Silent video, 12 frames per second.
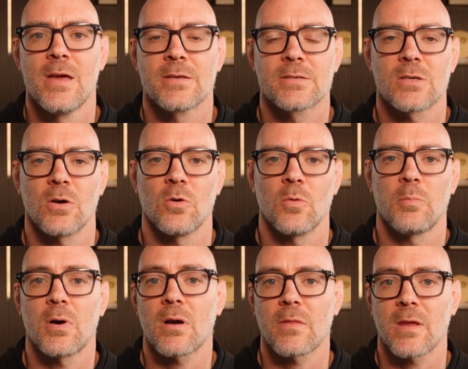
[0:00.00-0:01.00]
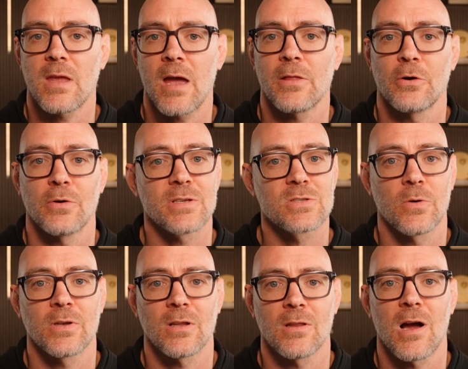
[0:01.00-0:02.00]
So part of the calendar is
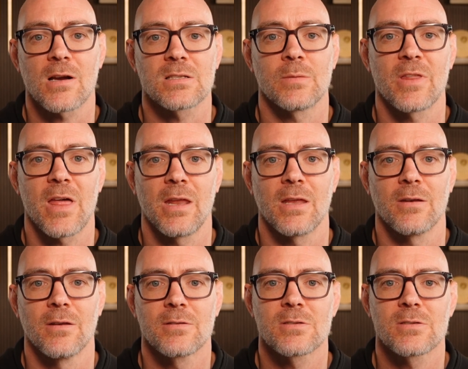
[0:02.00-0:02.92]
going to lock some of that in.